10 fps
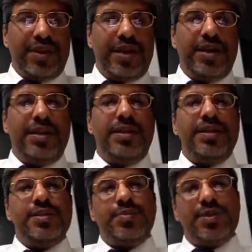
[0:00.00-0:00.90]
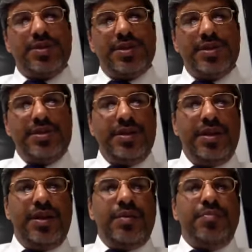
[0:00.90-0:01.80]
And in this process,
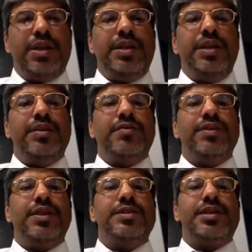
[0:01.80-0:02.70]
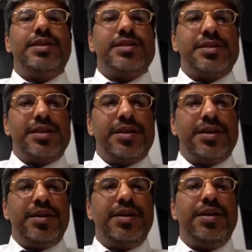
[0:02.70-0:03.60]
many of the
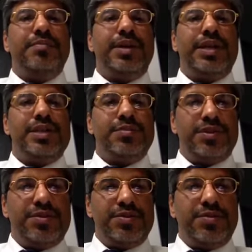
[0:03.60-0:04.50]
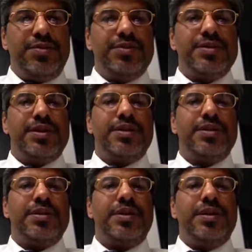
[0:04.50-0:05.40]
statistical and management tools and
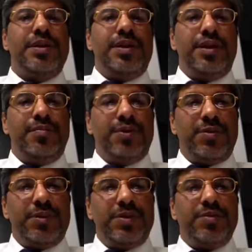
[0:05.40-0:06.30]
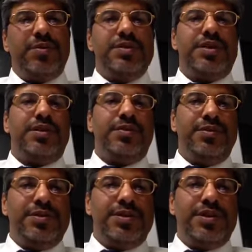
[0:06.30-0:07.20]
improvement tools are
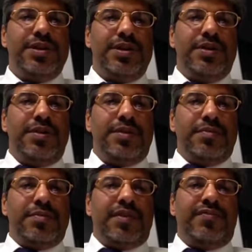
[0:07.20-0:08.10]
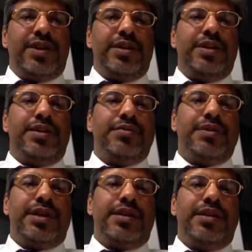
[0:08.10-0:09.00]
used finally to
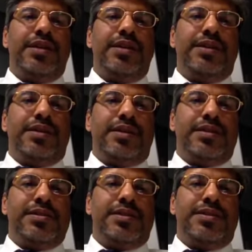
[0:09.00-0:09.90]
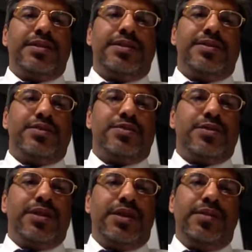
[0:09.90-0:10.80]
get the result and control
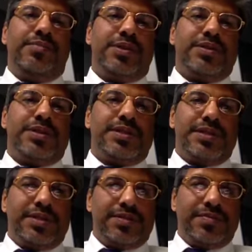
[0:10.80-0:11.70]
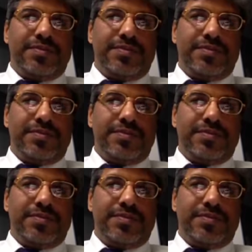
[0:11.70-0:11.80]
the processes.